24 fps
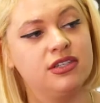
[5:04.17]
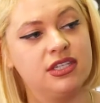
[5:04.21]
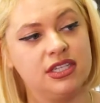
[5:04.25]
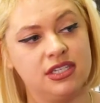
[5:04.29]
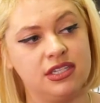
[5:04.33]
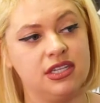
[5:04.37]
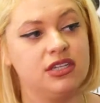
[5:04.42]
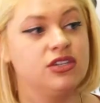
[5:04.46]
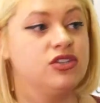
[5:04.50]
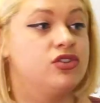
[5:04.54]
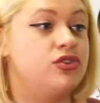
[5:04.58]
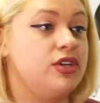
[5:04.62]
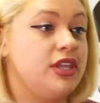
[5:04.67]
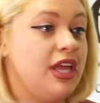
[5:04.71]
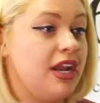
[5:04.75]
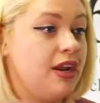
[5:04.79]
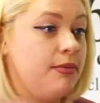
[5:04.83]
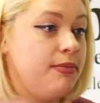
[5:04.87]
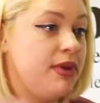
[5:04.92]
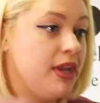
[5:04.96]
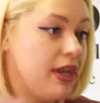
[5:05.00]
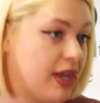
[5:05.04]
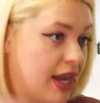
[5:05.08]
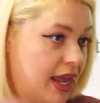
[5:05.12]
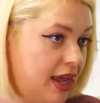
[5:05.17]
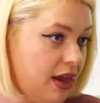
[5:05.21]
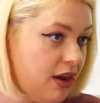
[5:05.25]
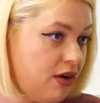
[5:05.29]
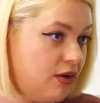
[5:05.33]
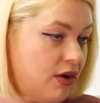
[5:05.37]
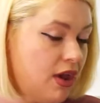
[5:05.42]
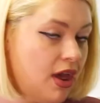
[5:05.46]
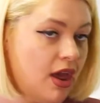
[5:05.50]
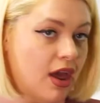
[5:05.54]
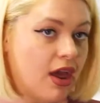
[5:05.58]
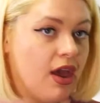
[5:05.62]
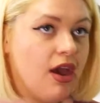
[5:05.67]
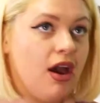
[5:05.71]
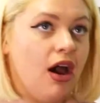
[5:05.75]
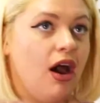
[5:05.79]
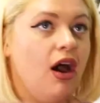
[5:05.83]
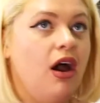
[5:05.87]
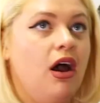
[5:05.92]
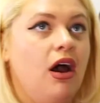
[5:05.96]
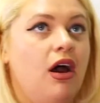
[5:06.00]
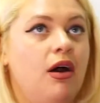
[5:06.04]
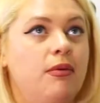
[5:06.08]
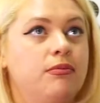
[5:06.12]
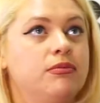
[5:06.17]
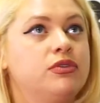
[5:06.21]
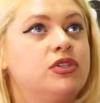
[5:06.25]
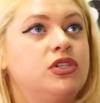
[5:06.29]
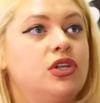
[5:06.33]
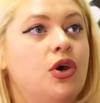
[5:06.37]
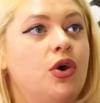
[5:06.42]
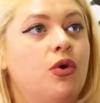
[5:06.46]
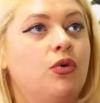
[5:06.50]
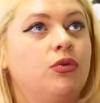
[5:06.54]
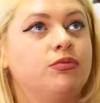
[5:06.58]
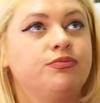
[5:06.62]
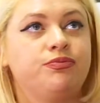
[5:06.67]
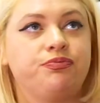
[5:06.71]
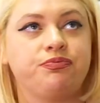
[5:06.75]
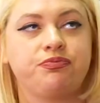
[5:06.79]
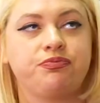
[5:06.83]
this industry that I'm in now. So,